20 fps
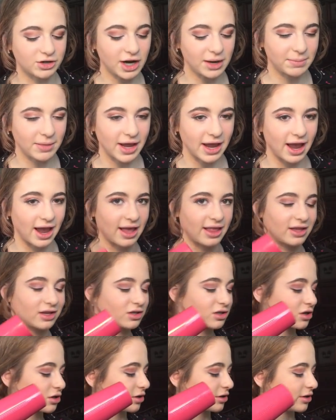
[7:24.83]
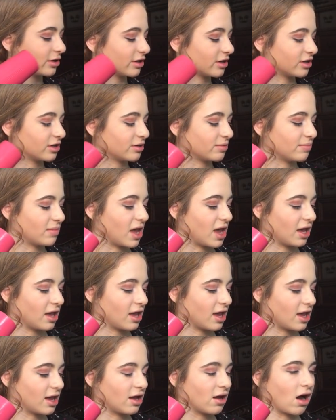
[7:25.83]
dry my eyelash curler to make
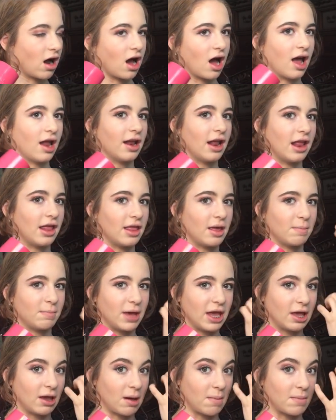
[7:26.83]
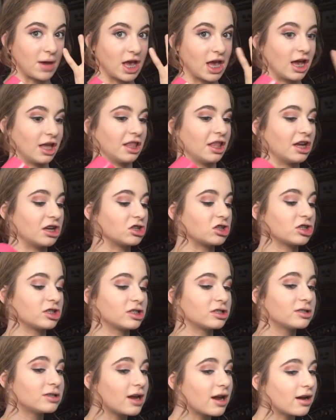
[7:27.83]
it hot and make my eyelashes
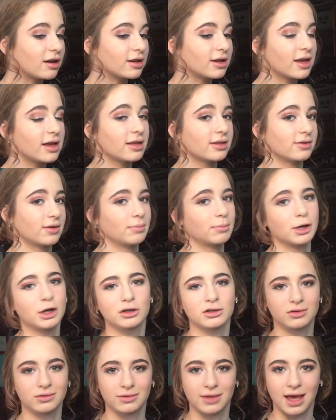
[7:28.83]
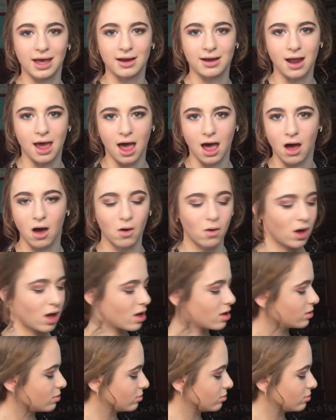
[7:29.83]
stay all day, so I'm gonna do that now.